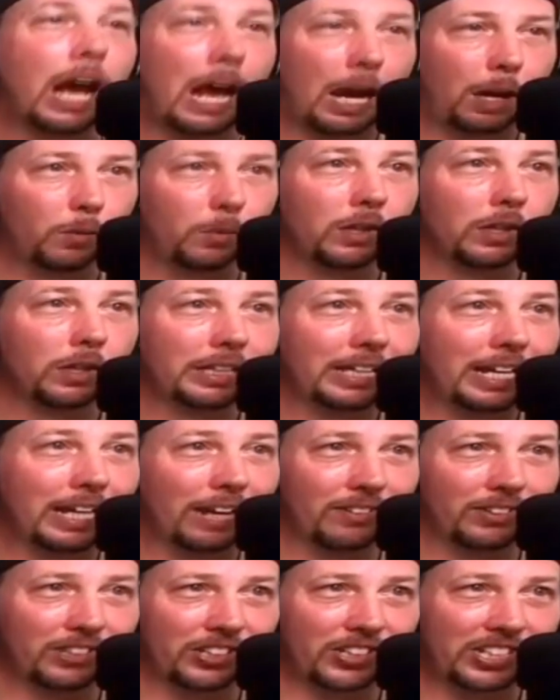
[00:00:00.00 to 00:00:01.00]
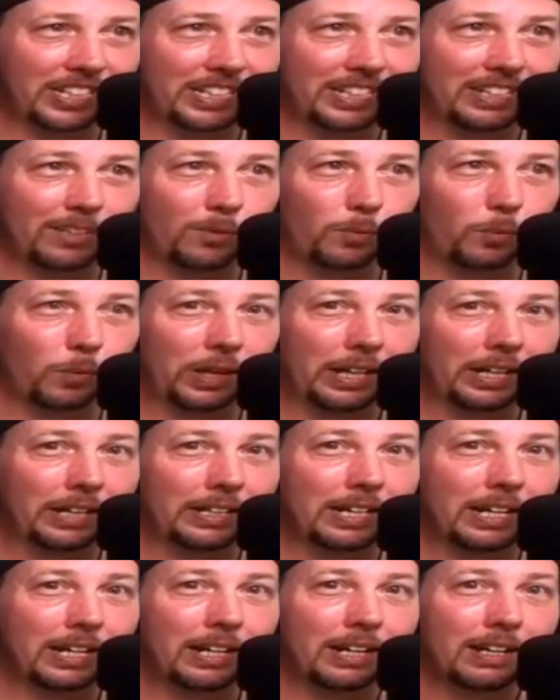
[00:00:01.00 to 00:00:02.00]
I will announce
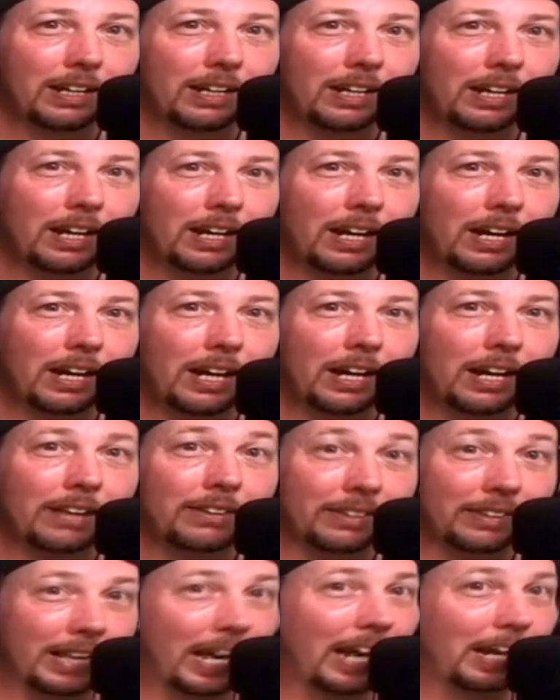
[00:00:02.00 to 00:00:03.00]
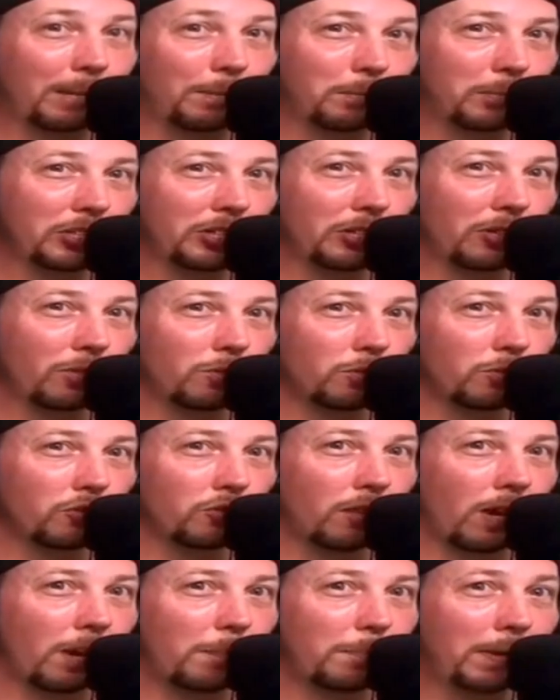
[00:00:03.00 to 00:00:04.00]
when that episode will
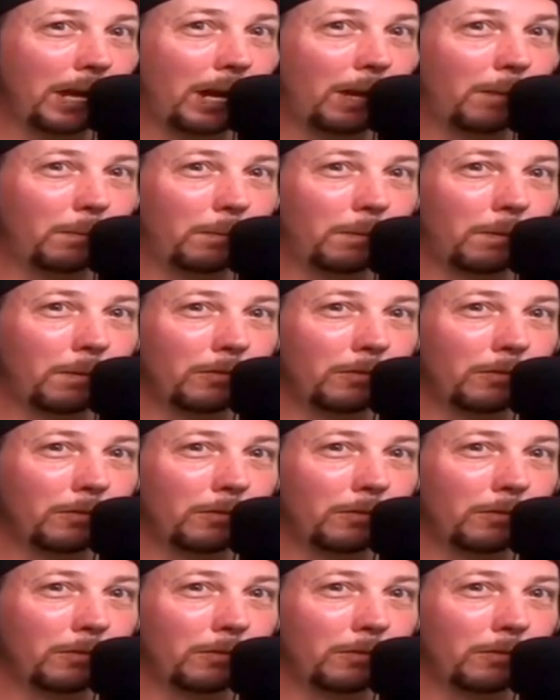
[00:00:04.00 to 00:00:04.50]
drop out,